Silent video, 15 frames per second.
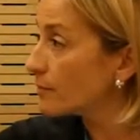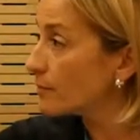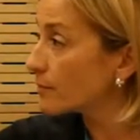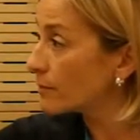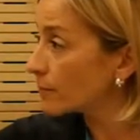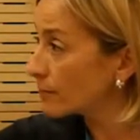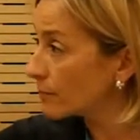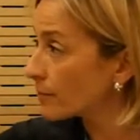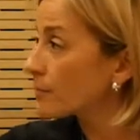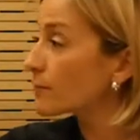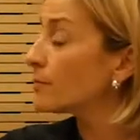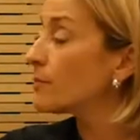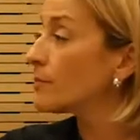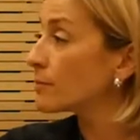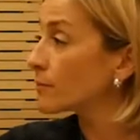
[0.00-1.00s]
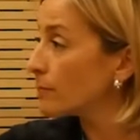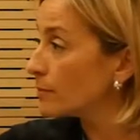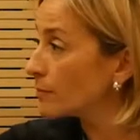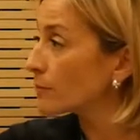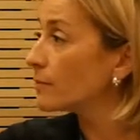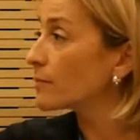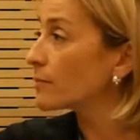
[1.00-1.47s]

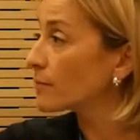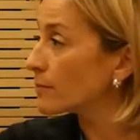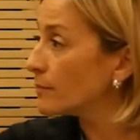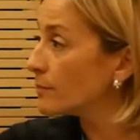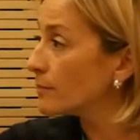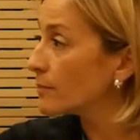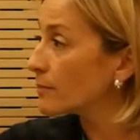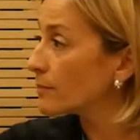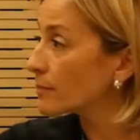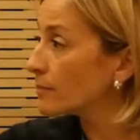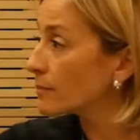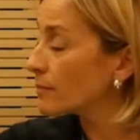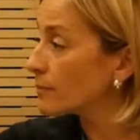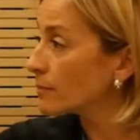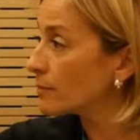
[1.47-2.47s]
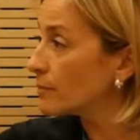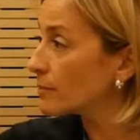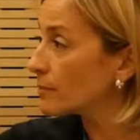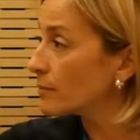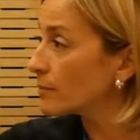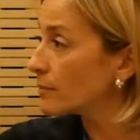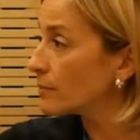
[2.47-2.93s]

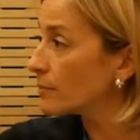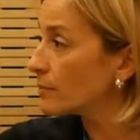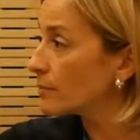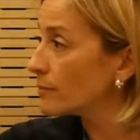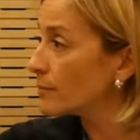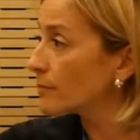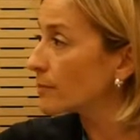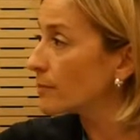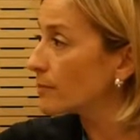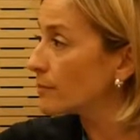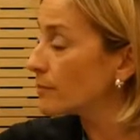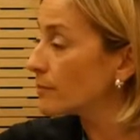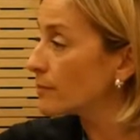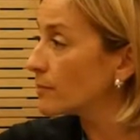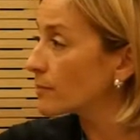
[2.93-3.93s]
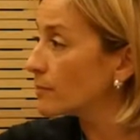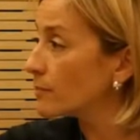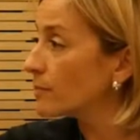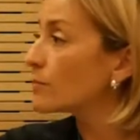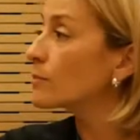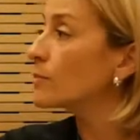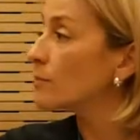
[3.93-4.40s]

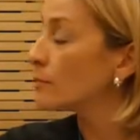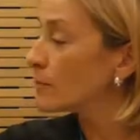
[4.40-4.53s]
(not speaking)